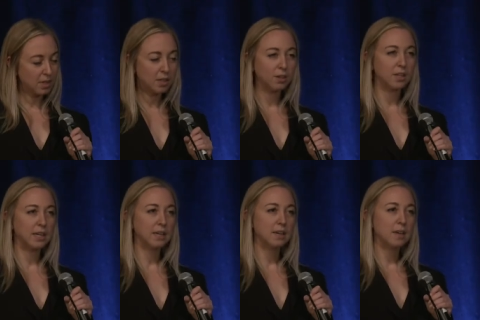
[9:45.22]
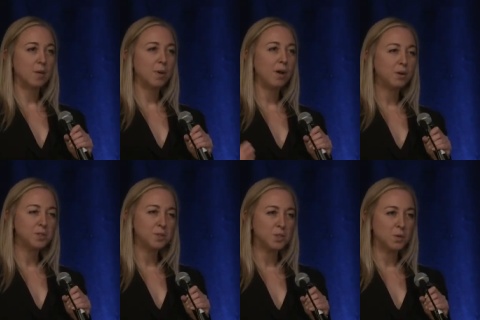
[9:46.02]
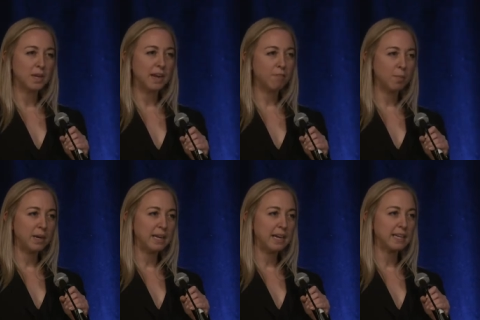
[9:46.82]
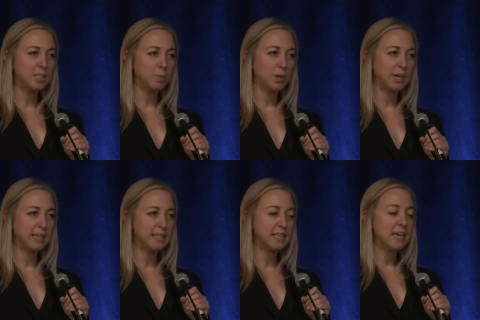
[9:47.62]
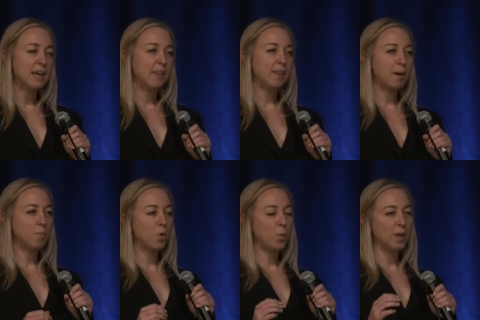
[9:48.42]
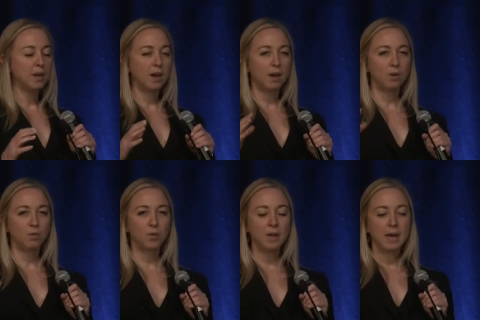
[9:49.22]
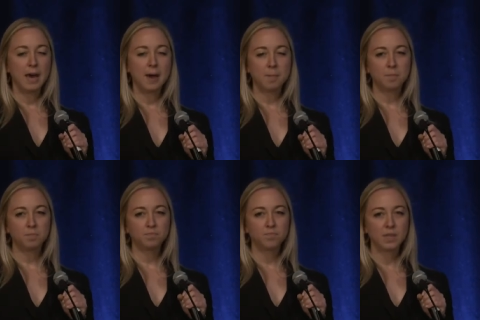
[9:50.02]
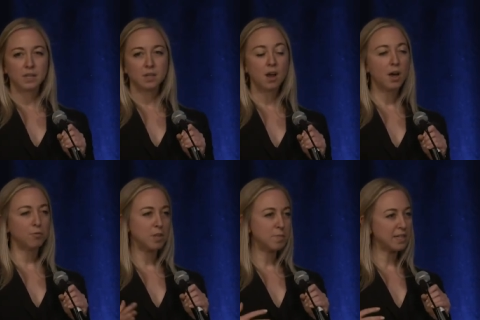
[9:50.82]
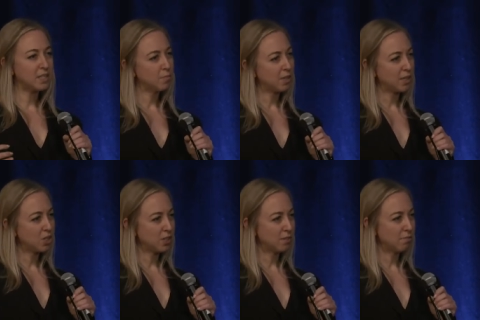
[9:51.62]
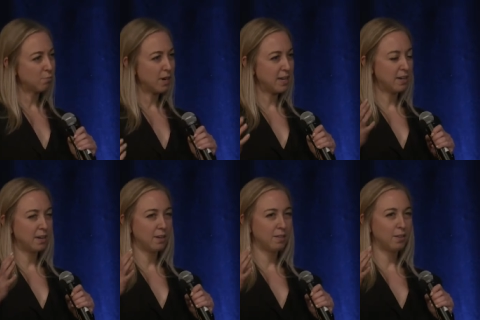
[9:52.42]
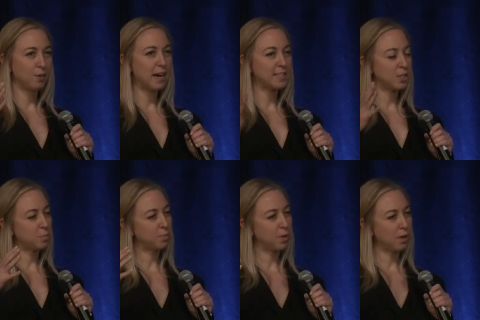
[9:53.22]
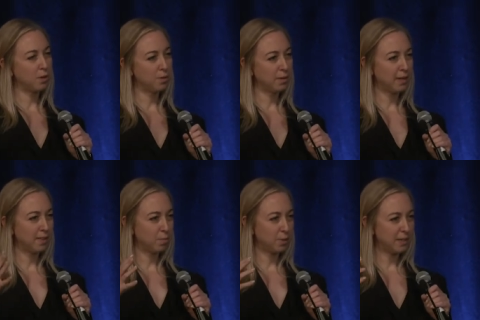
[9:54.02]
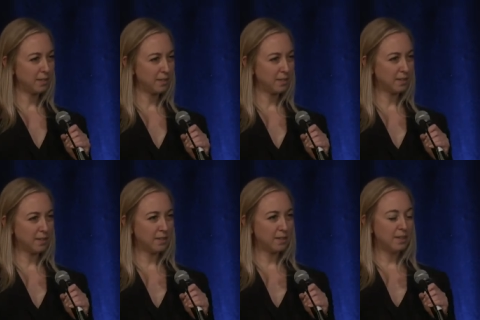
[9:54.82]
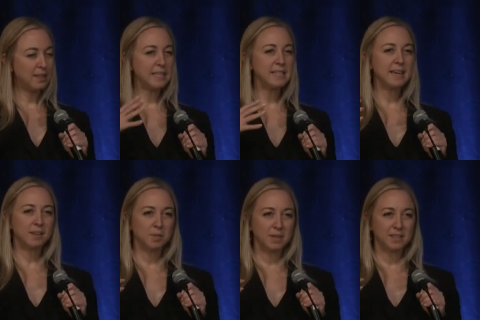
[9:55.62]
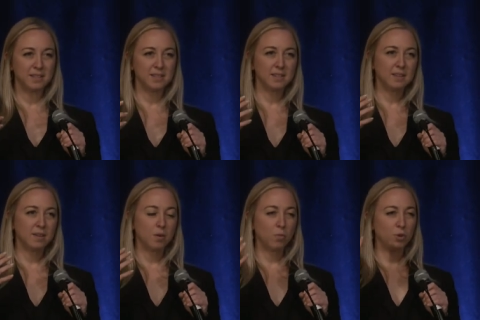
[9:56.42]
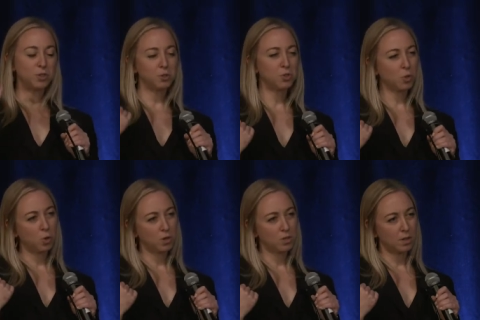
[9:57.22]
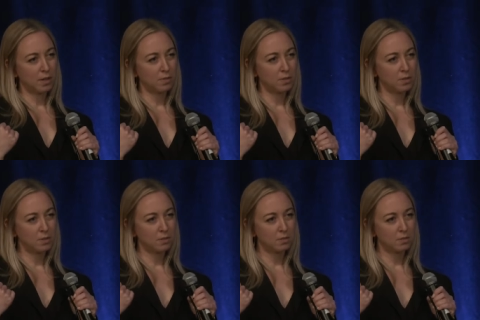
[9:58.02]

clearly, but also so that everybody can experience that moment of um, non-rhythmic stimulation when the grasses blow in the breeze. These elements reduce your cortisol levels.